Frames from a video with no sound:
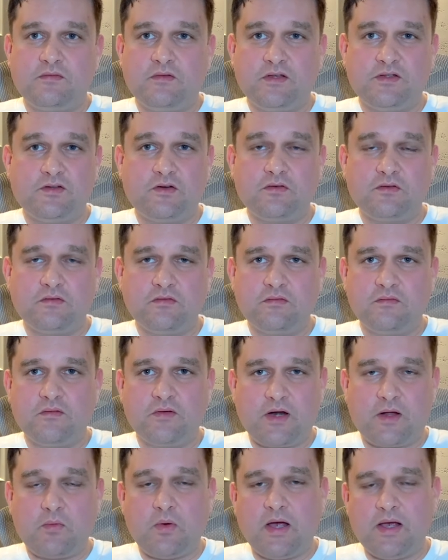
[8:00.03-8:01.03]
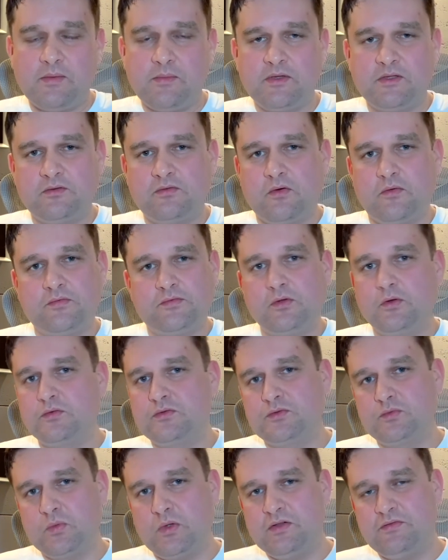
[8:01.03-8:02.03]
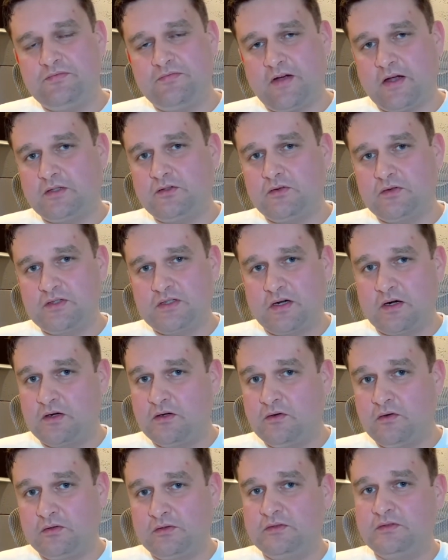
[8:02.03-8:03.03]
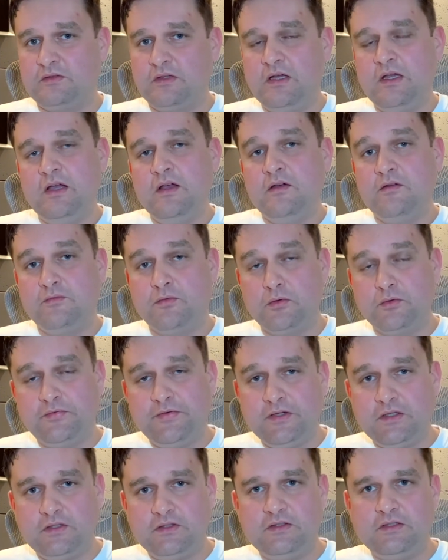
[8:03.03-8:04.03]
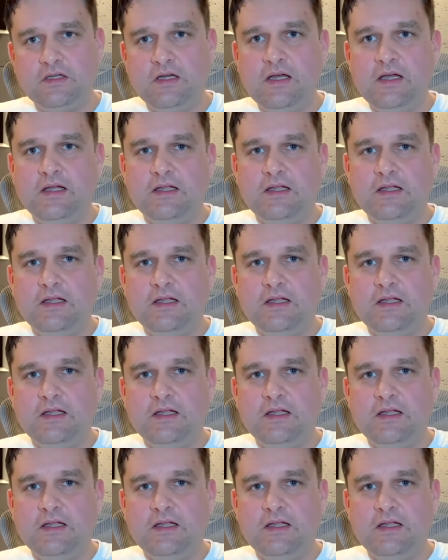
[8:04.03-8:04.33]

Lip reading: a certain requirement of those 12 factors are not fulfilled,